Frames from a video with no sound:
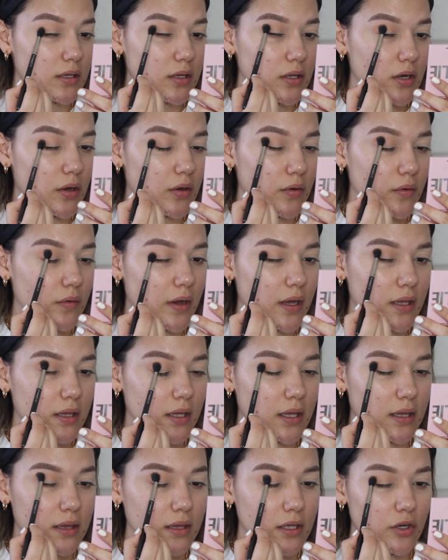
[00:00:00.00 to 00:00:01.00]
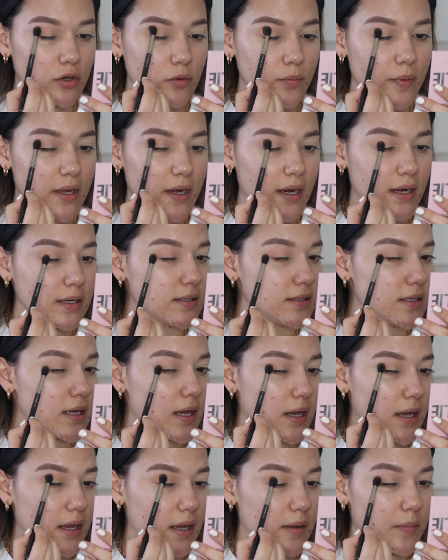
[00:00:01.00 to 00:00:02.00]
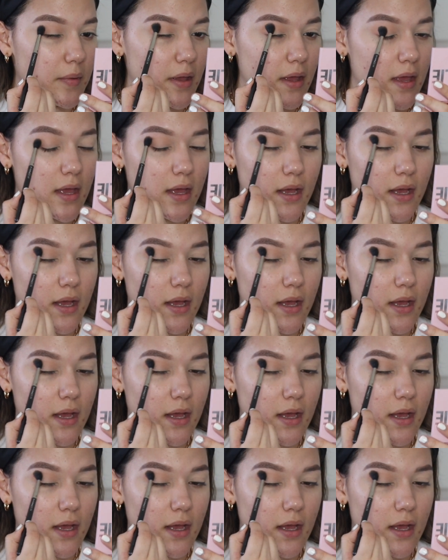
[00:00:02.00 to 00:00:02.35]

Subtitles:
you know, a little bit at a time,